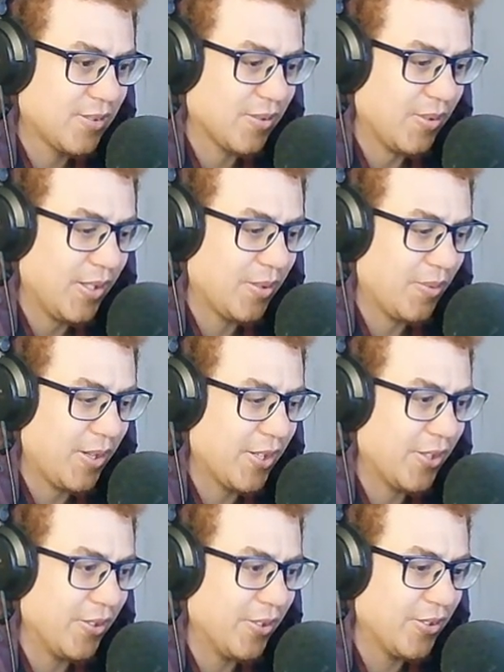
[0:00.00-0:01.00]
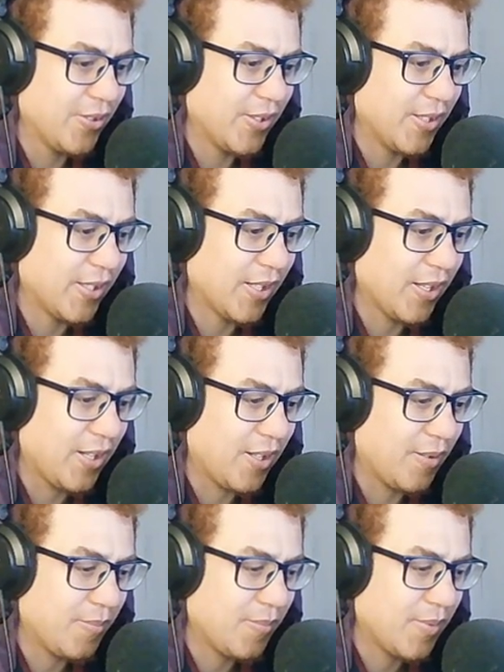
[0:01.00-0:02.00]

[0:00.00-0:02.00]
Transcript: Wait, what are you doing? Get up.